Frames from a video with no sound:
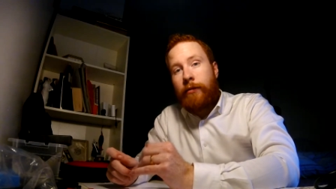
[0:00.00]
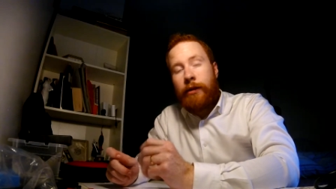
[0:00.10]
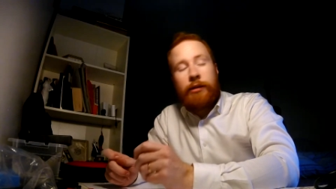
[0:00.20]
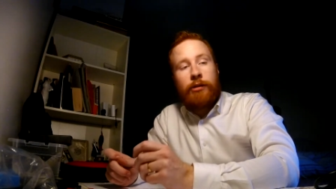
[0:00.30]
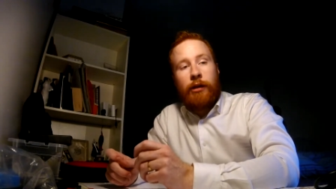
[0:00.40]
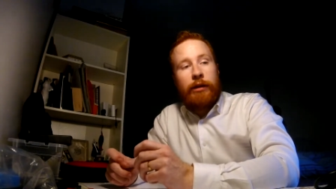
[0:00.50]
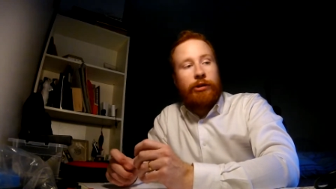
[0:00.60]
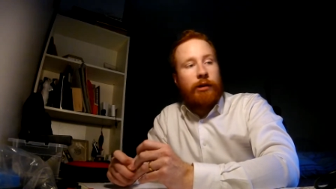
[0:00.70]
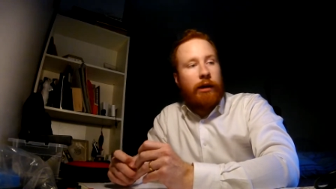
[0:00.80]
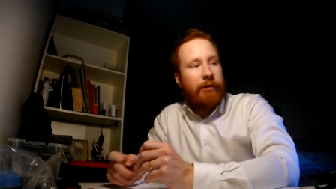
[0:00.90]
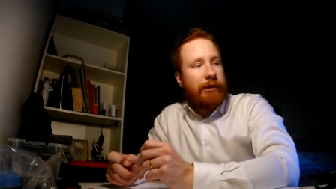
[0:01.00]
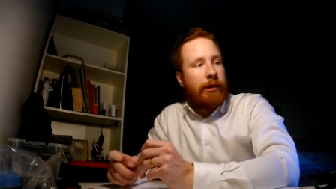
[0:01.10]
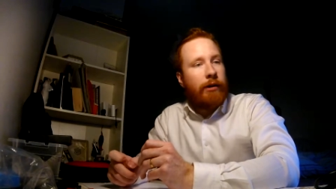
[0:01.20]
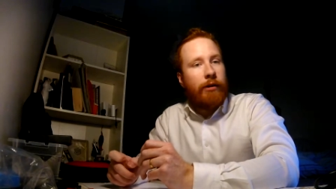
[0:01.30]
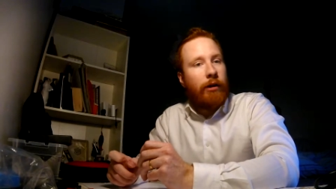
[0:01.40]
the installation, how I
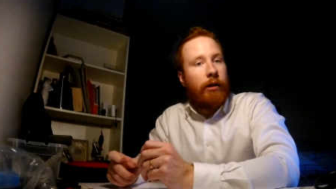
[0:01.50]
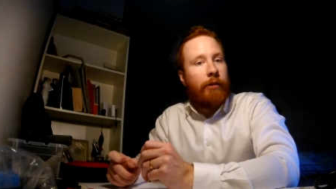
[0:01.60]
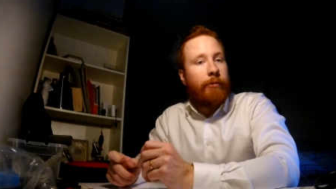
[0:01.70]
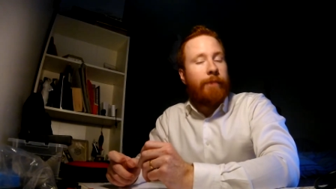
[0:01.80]
set it all up.